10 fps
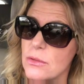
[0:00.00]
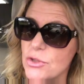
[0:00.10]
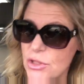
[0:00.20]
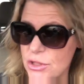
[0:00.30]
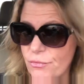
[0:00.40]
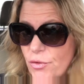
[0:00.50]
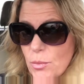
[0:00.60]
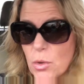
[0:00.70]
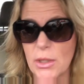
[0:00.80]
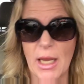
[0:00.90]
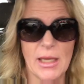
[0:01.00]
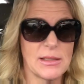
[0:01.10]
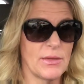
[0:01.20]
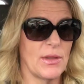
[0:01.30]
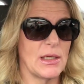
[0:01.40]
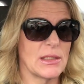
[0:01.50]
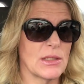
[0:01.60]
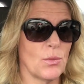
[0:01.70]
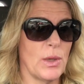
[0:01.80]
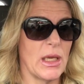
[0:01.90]
Just a few more days and then it's
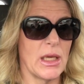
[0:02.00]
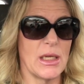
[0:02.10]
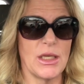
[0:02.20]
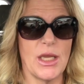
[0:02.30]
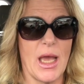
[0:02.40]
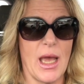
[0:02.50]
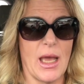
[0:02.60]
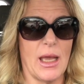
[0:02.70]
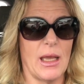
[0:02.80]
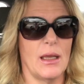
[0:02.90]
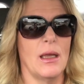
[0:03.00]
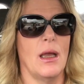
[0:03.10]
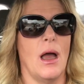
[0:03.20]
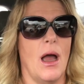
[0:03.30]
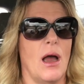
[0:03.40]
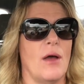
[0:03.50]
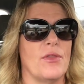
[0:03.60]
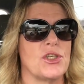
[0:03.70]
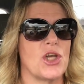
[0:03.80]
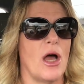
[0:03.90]
the weekend. Yay.
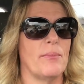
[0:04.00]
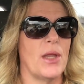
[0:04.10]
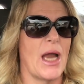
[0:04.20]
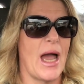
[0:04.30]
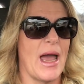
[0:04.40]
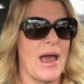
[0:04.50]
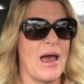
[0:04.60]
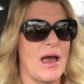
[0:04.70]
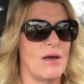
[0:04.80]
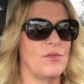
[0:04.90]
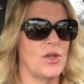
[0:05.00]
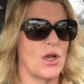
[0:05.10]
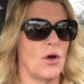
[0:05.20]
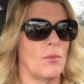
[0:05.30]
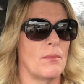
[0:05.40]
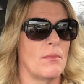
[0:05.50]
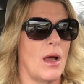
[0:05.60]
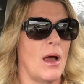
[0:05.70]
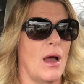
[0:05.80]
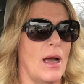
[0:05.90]
The job that I have, you know,
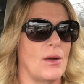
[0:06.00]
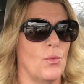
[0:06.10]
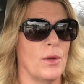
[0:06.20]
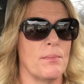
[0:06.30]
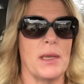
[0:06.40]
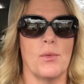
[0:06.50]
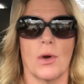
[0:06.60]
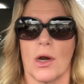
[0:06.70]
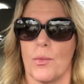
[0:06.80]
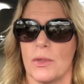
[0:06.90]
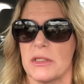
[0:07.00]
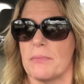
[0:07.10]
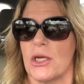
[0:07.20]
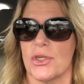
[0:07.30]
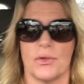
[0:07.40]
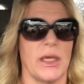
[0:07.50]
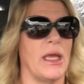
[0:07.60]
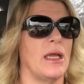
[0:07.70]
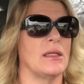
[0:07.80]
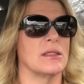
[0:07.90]
with me working with special
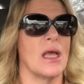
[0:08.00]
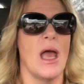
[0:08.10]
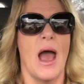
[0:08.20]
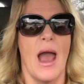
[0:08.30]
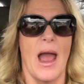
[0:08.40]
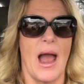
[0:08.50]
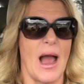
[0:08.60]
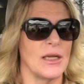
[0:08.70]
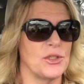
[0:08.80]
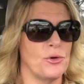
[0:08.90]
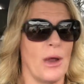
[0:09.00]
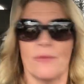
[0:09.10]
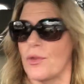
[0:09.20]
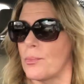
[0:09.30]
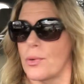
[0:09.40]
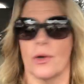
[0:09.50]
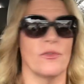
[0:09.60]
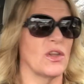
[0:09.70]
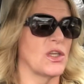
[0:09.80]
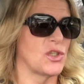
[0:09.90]
needs, I do have the
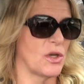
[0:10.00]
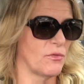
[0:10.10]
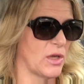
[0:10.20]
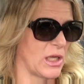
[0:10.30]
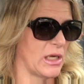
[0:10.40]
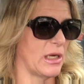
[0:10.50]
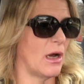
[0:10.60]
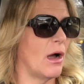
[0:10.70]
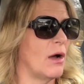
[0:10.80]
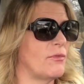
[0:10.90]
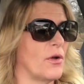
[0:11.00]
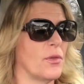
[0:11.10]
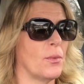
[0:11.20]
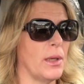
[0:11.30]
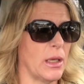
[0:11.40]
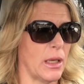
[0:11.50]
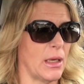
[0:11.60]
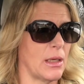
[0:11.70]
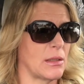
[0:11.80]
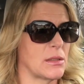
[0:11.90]
privilege of getting off on the
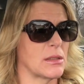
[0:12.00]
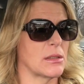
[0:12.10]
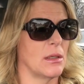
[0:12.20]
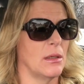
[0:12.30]
weekends.